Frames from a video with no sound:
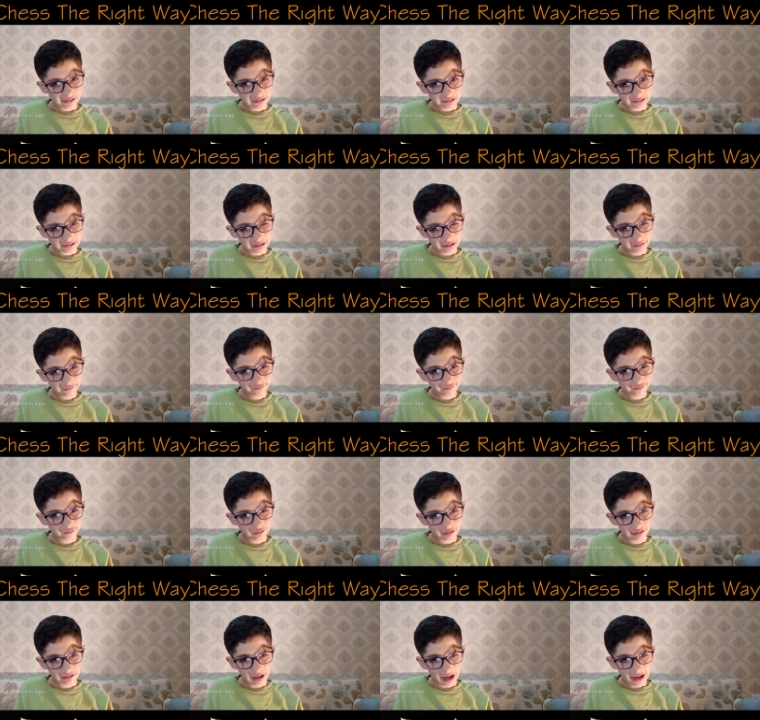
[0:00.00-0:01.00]

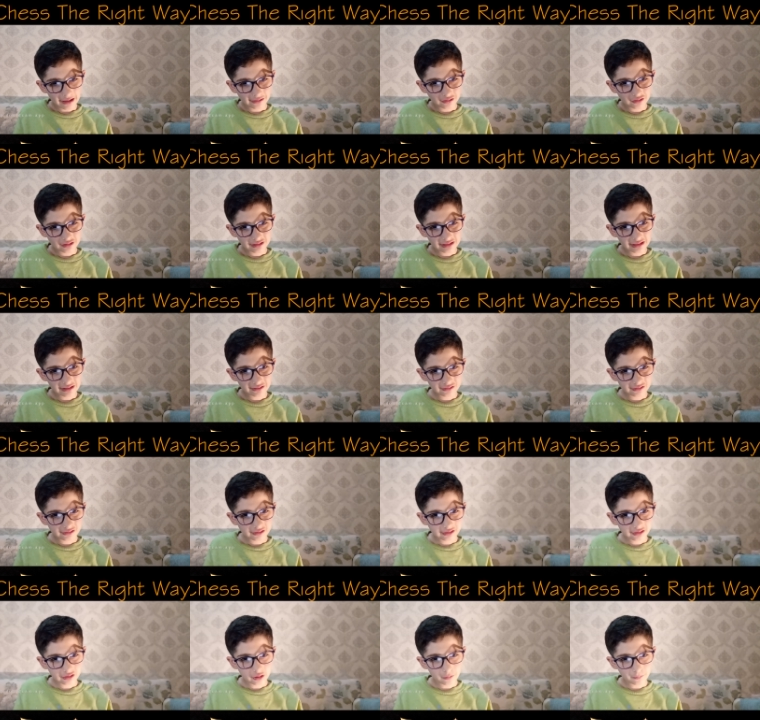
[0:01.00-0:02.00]
as you see, it's
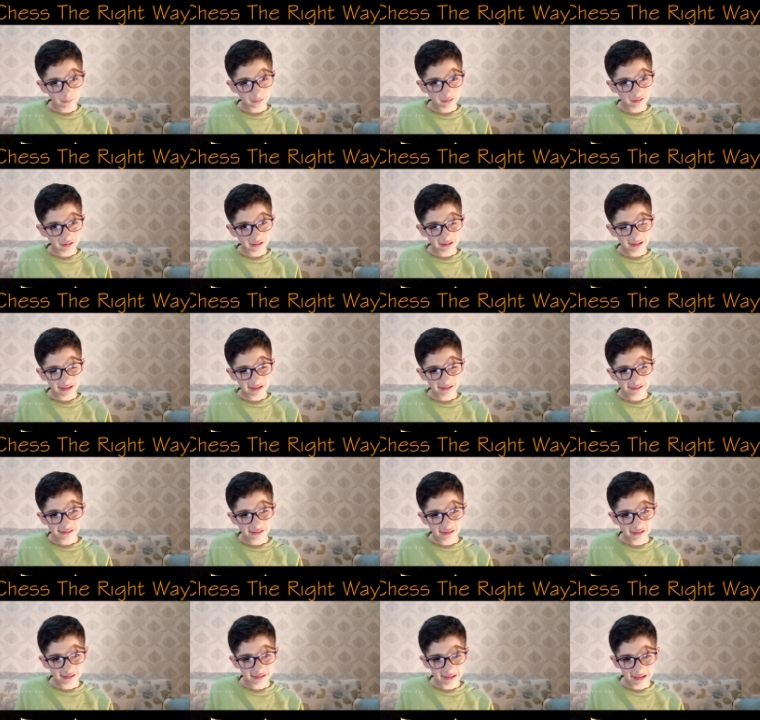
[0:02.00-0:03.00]
the complete
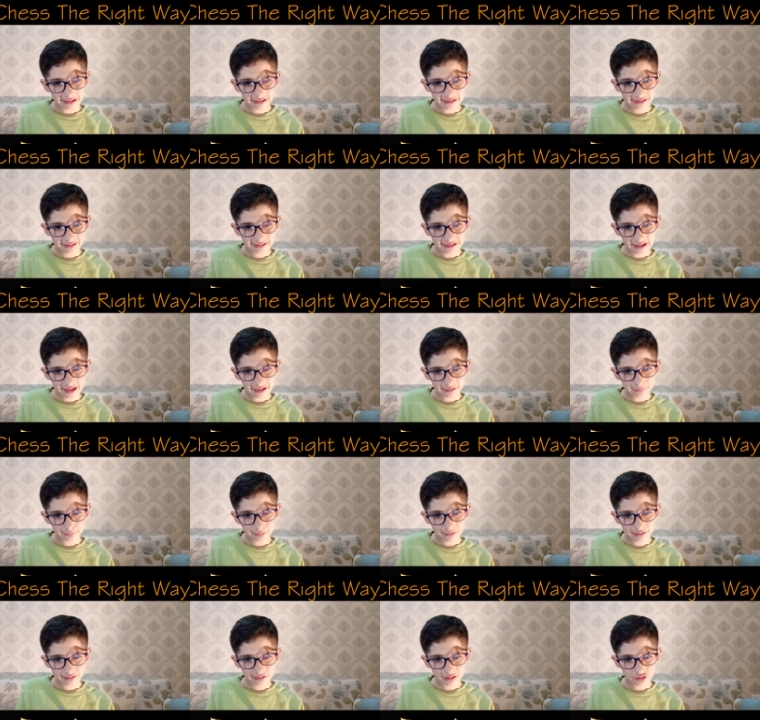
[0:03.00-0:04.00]
exact
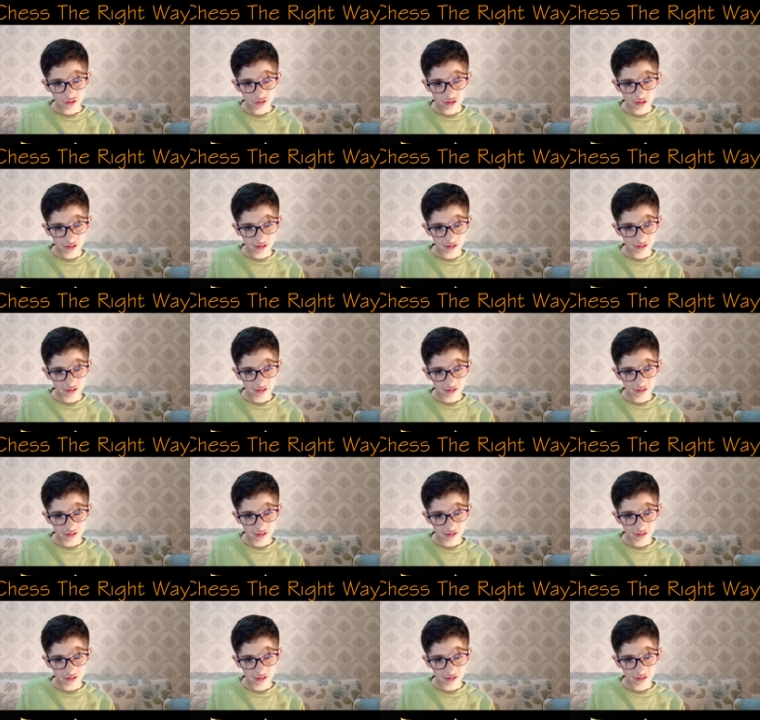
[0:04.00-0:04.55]
position,